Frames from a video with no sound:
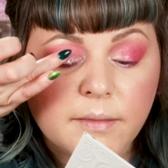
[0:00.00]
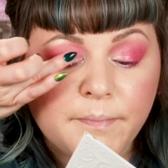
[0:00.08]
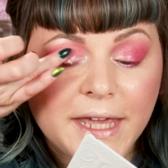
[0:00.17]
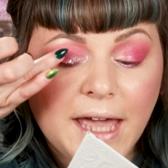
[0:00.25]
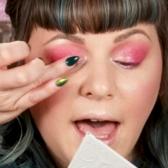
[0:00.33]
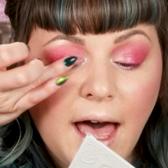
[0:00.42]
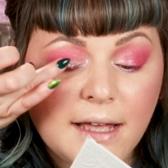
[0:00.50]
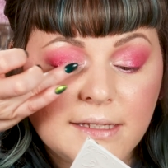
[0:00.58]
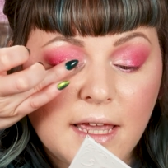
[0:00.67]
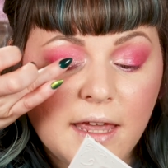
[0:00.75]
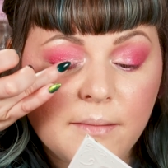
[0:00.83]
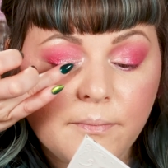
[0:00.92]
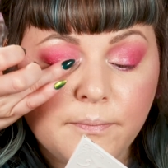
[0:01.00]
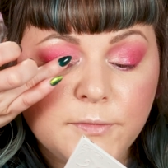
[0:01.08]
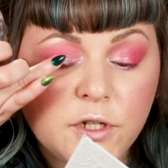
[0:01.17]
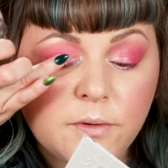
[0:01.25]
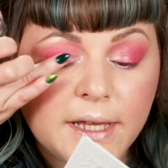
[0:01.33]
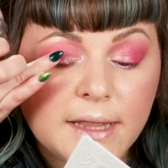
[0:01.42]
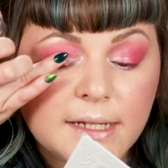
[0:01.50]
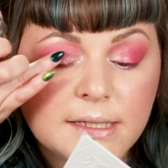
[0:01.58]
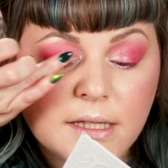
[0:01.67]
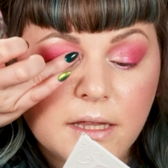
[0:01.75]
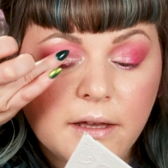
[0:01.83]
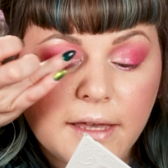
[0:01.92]
Because I am doing
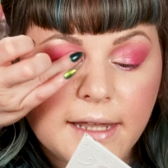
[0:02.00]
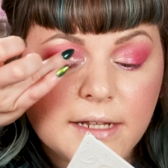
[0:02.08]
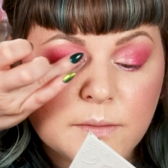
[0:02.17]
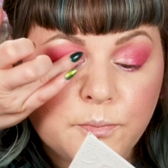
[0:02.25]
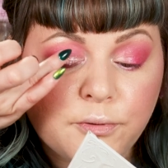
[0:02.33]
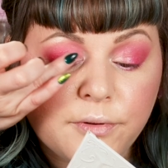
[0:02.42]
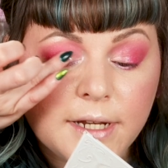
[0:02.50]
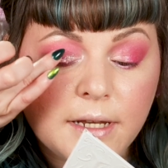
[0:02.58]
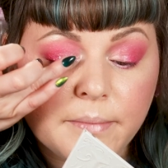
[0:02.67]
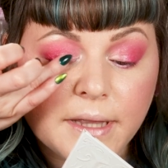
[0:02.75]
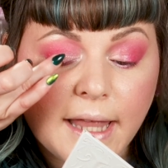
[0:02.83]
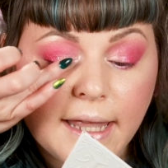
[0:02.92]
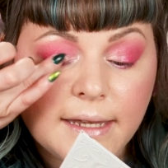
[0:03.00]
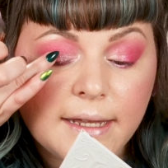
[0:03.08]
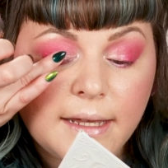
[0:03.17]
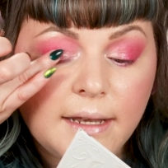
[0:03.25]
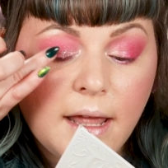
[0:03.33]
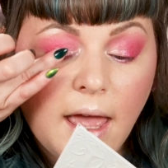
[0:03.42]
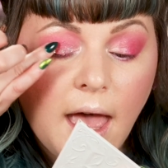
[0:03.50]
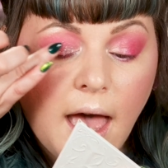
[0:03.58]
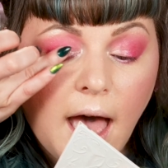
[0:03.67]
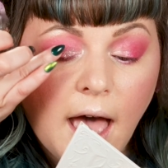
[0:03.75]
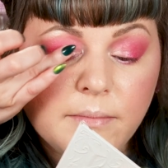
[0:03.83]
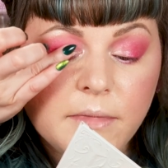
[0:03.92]
this look and it's pretty blended,
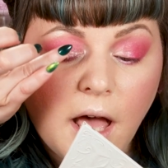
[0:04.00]
I'm